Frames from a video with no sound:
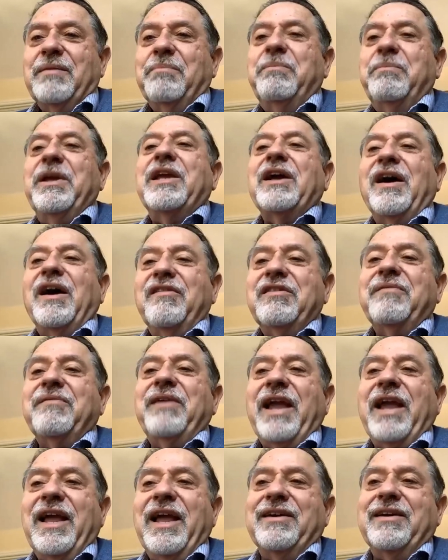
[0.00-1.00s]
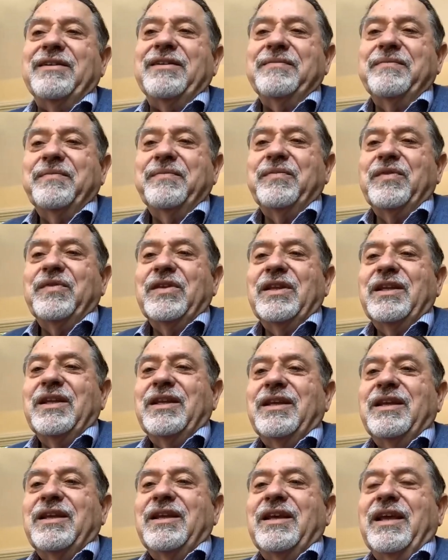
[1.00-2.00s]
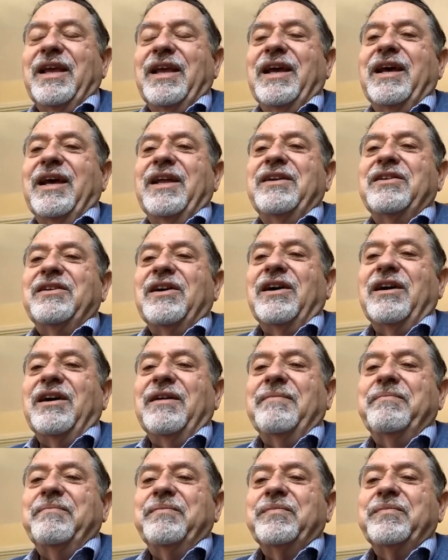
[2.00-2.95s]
because of Hannah. And a